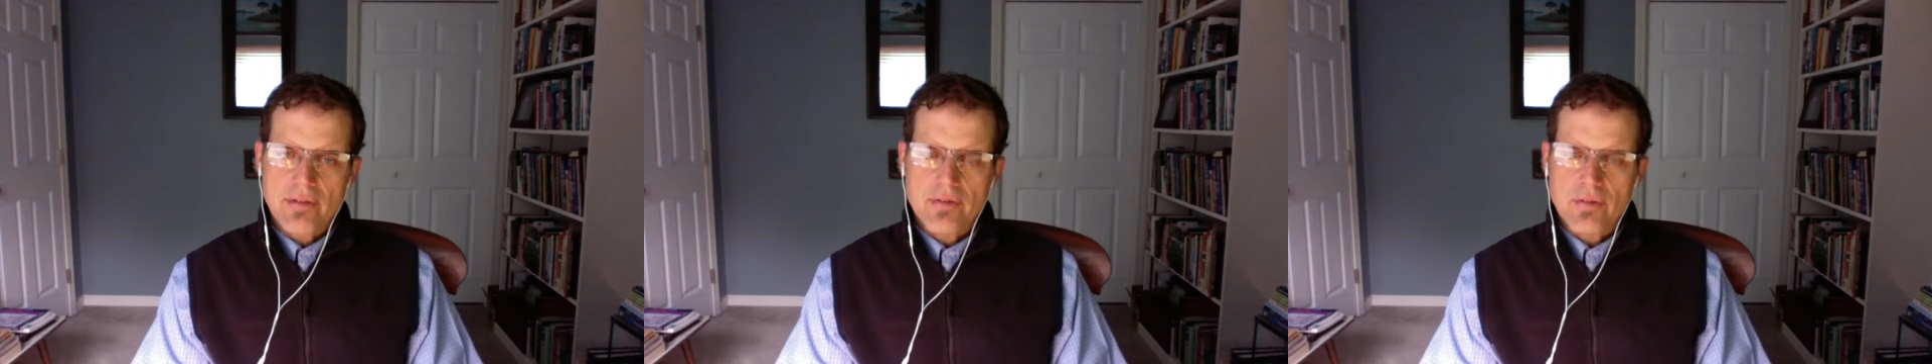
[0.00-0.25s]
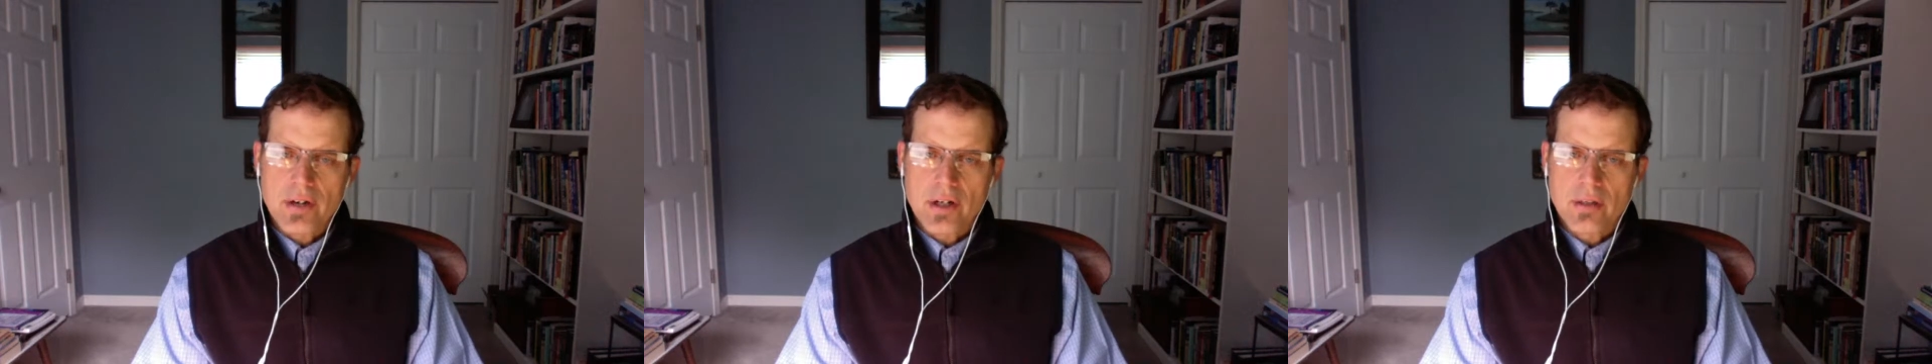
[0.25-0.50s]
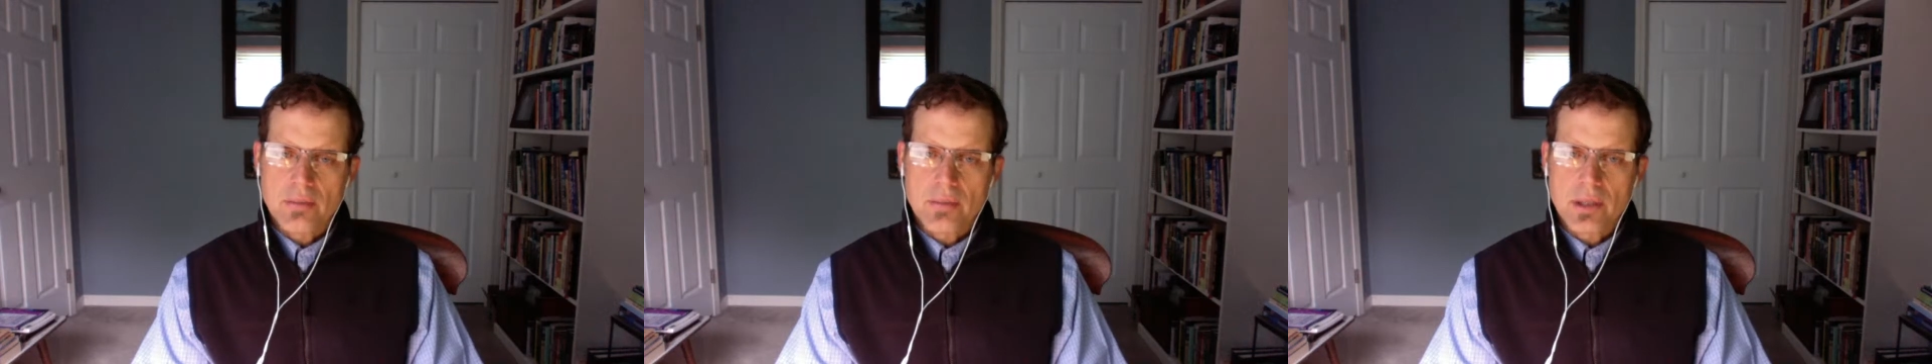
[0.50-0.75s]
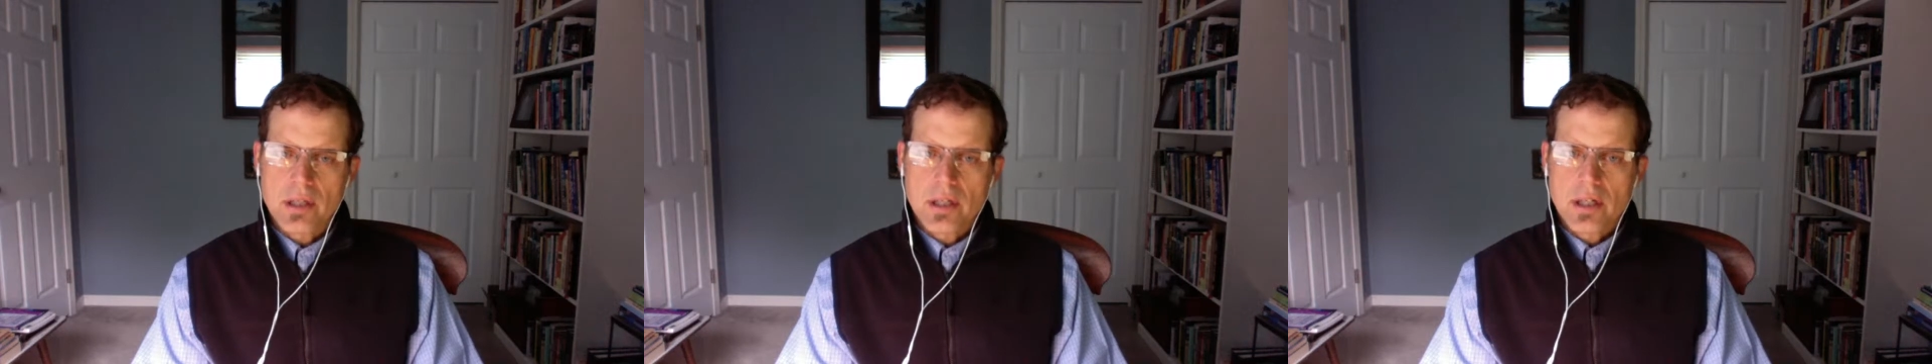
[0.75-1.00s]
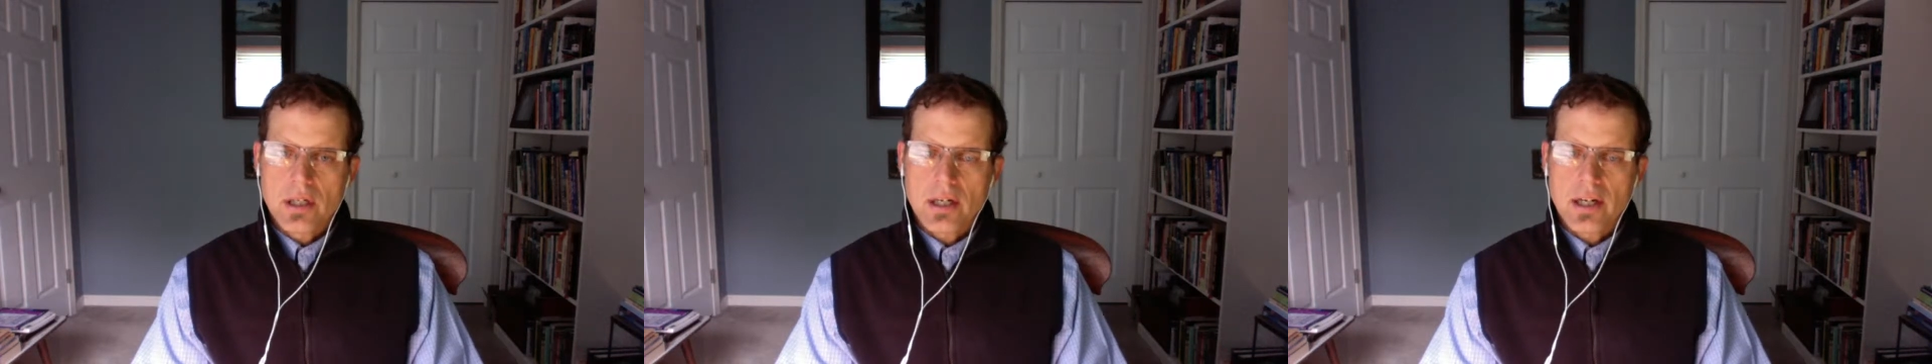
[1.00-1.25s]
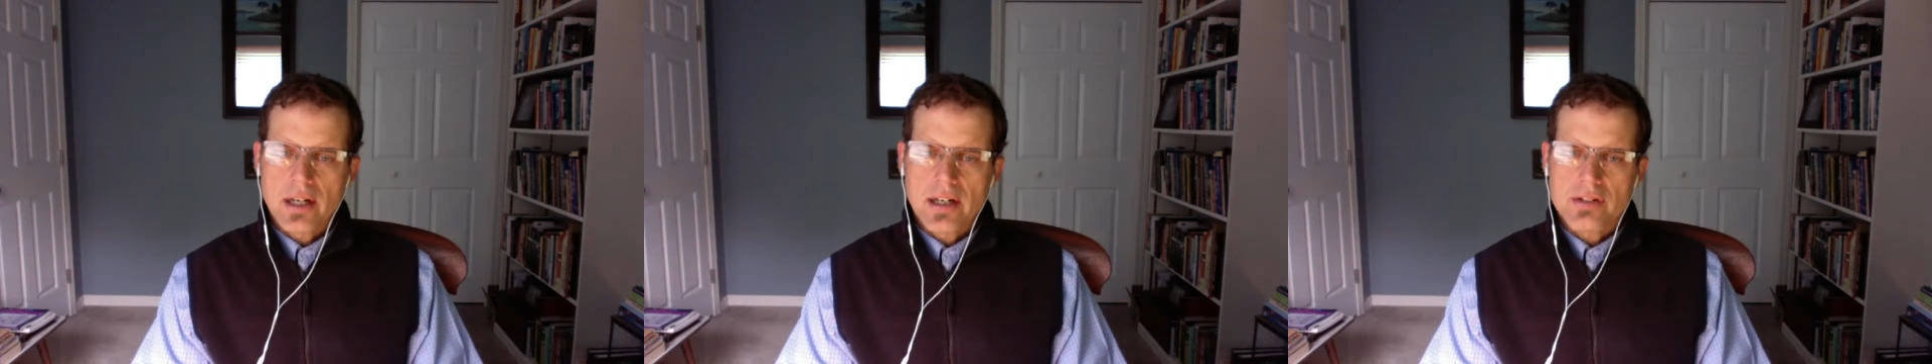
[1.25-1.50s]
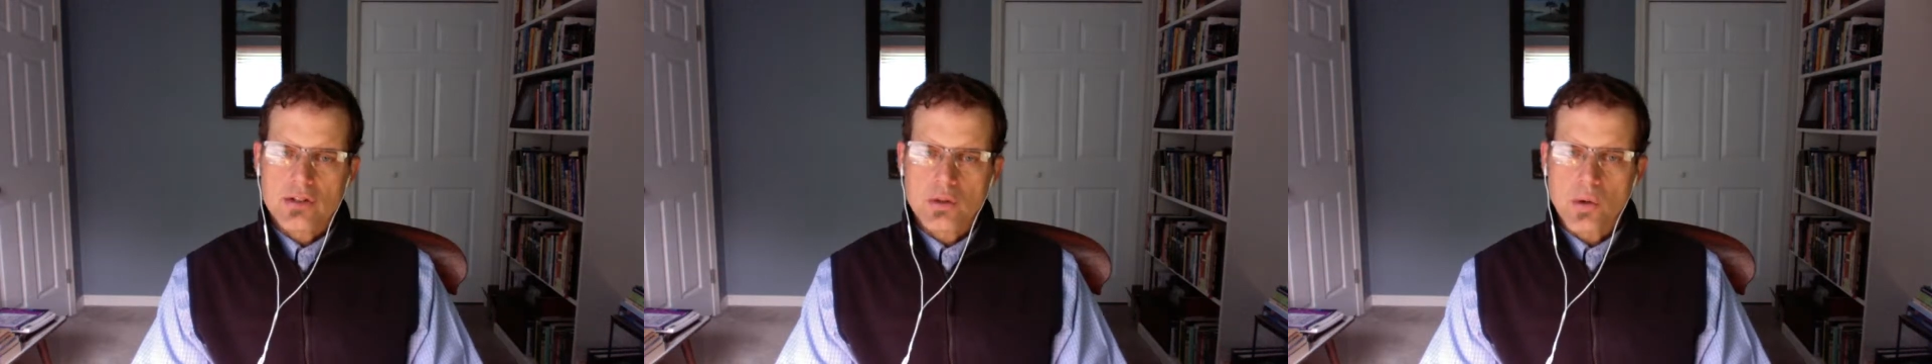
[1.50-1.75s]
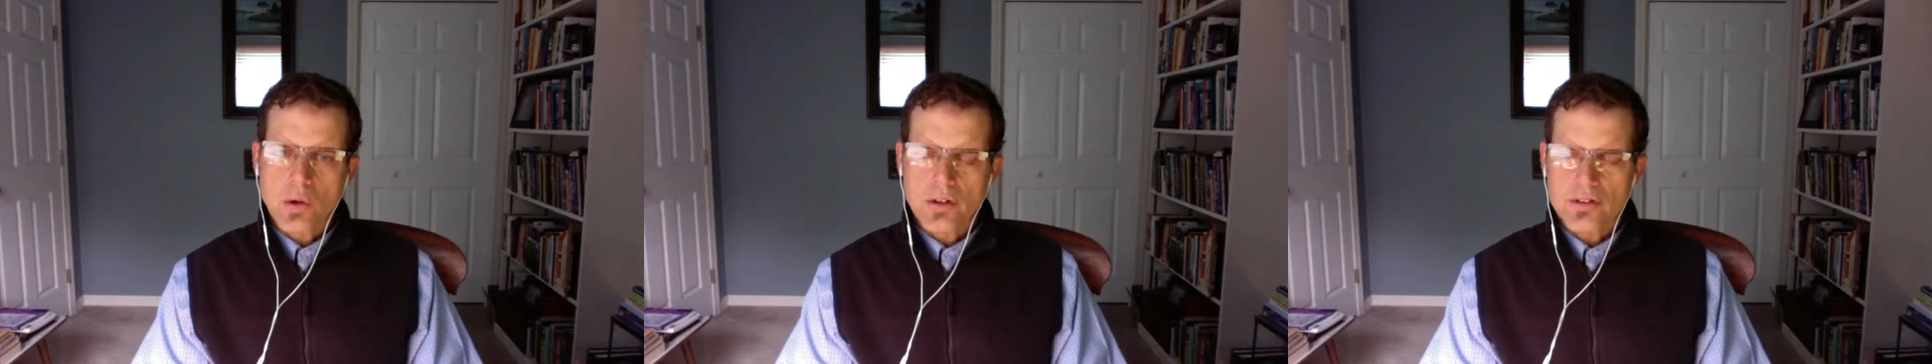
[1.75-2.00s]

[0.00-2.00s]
from school.